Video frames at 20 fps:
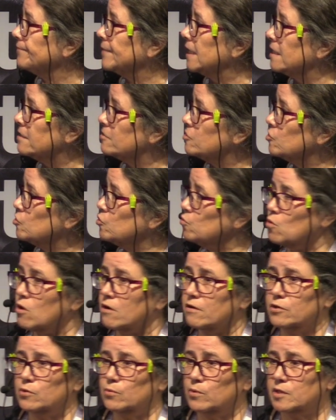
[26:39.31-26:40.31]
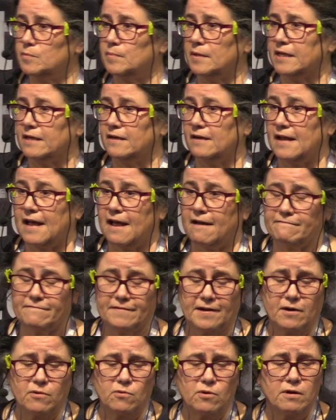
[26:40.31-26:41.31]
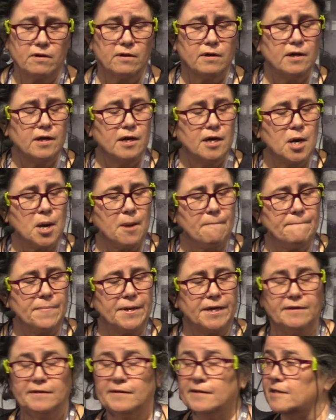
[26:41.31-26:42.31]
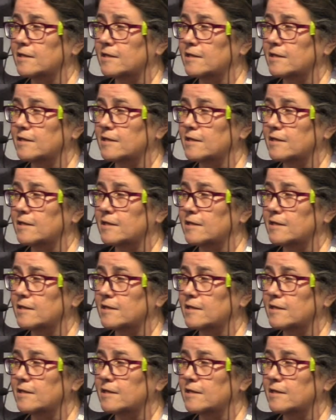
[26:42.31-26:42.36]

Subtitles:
It's too hard to explain in half an hour, but